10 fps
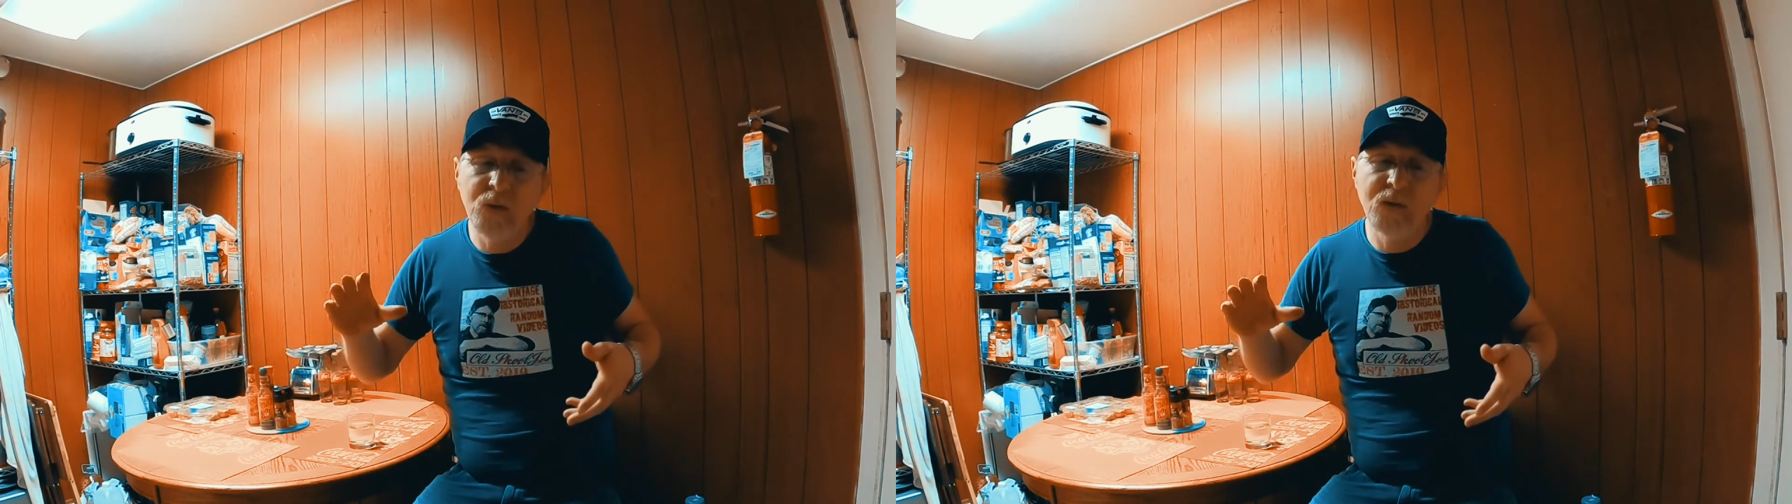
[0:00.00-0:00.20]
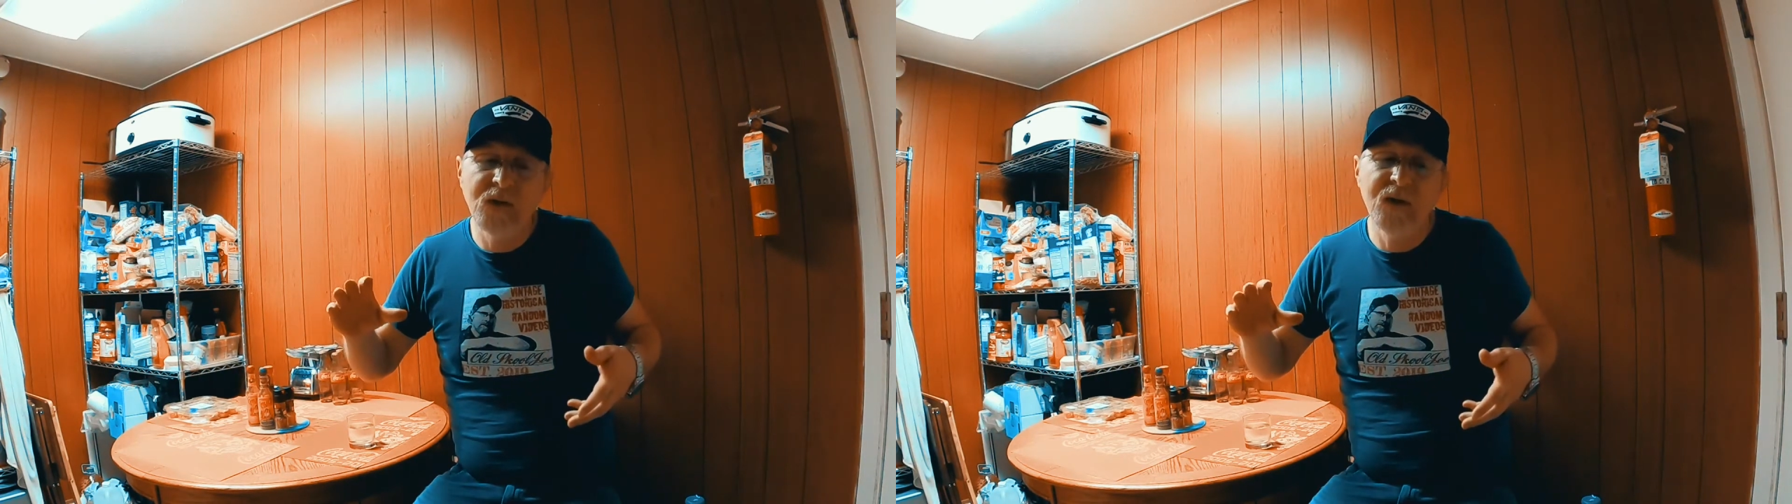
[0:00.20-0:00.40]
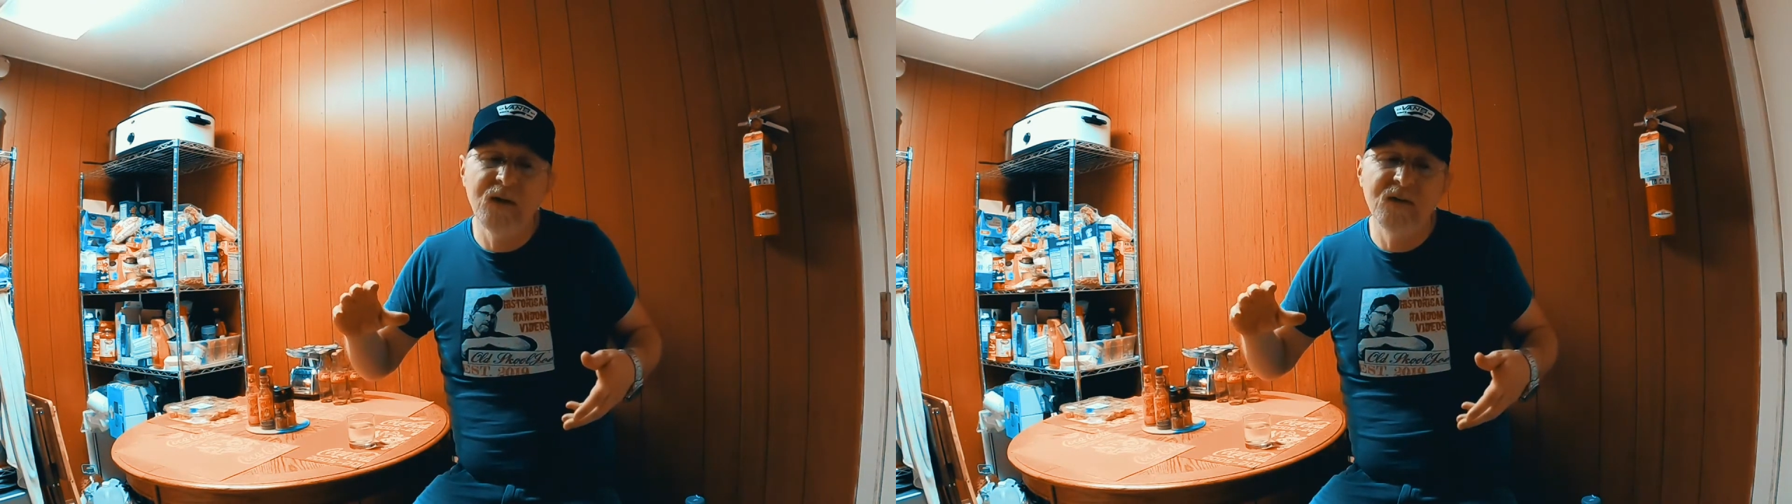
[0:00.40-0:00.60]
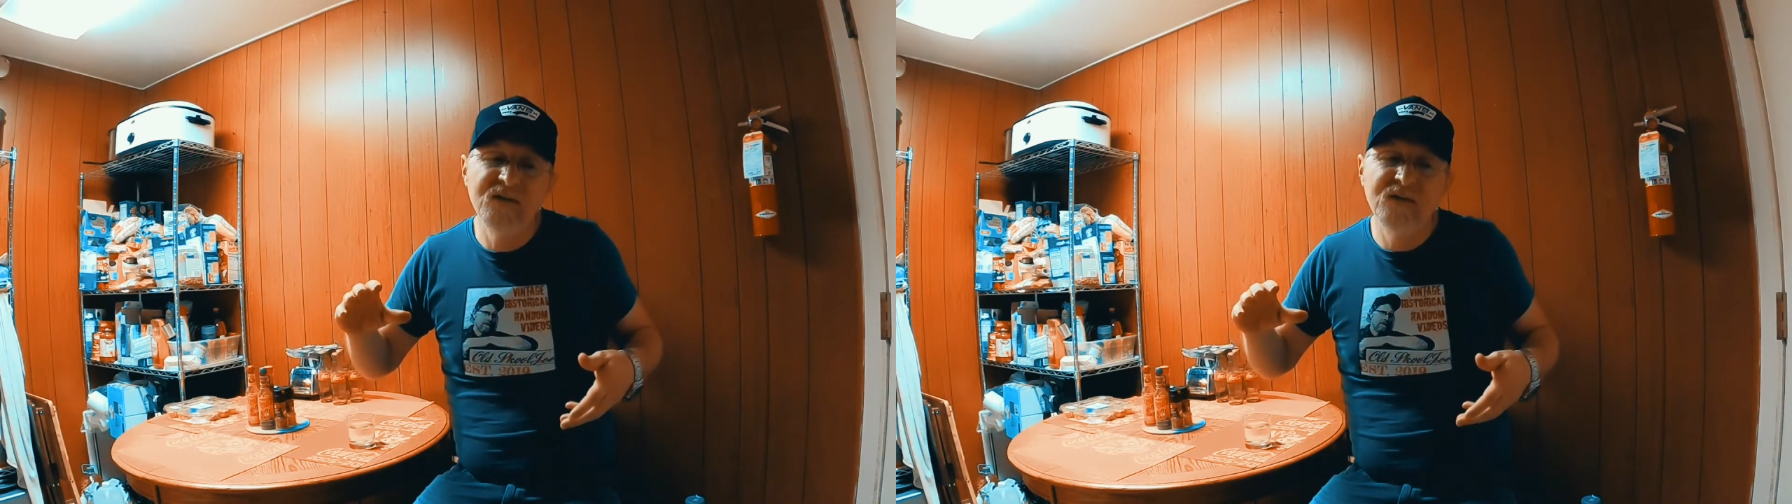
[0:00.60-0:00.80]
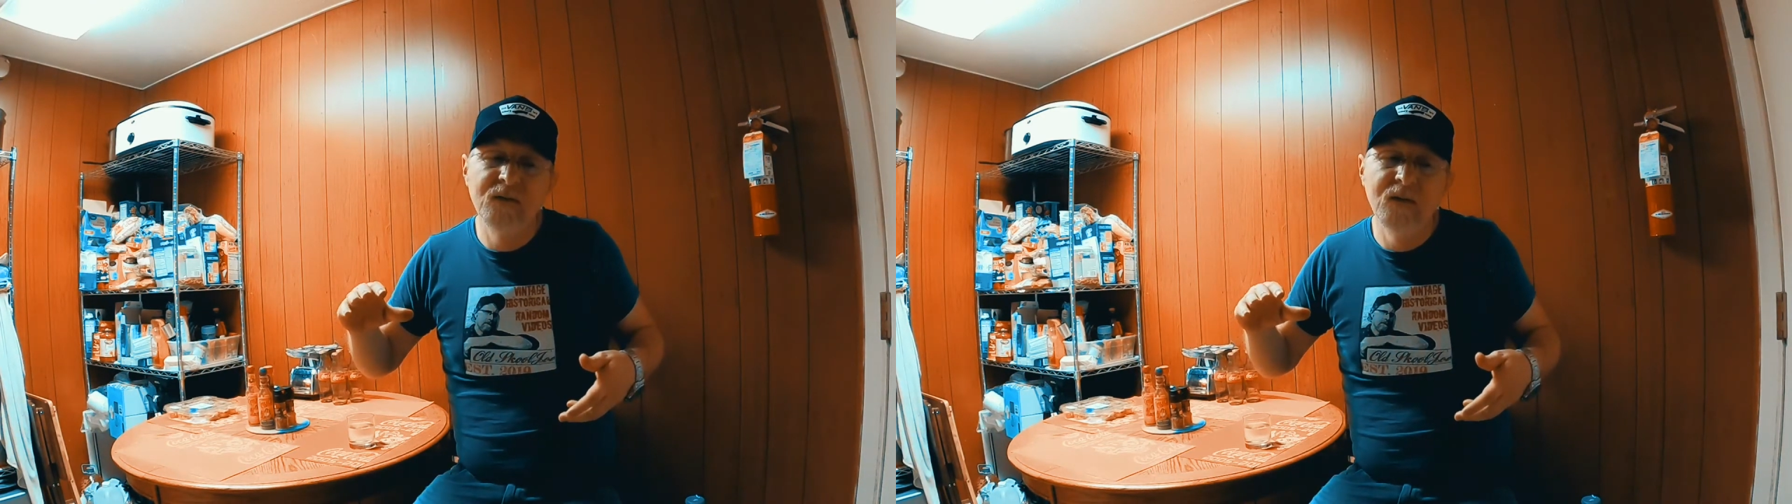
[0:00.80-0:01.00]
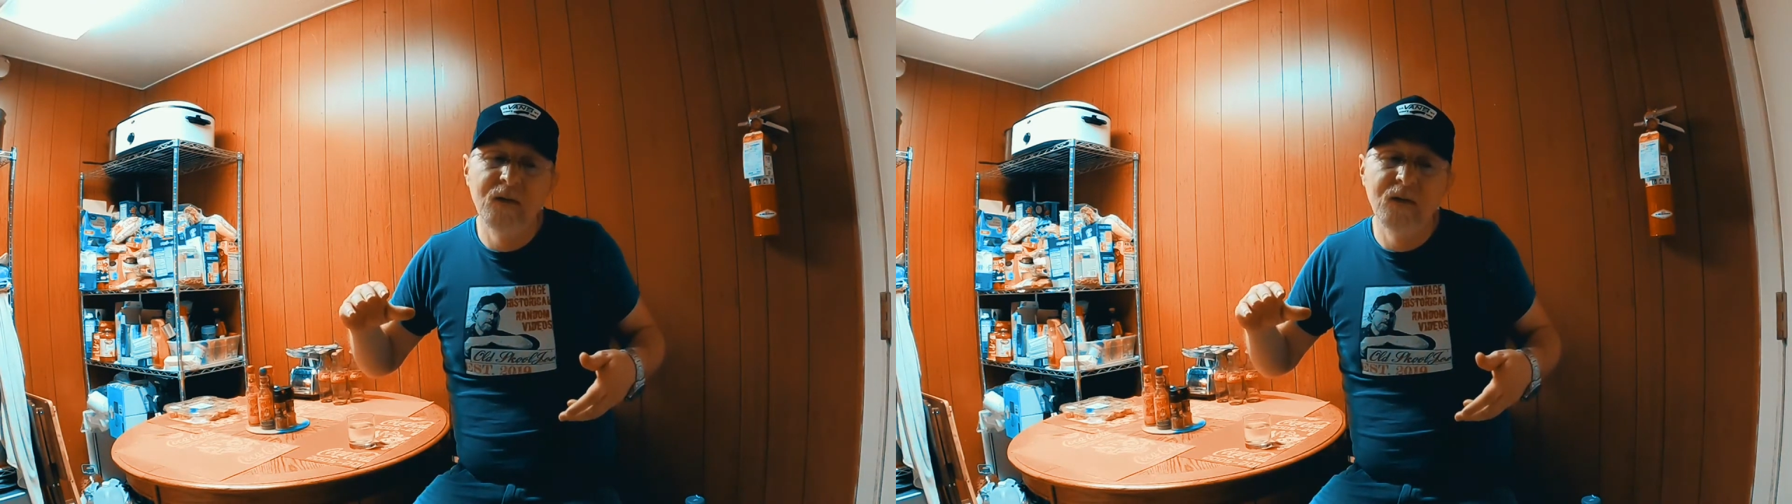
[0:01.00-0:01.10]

tell you what it is,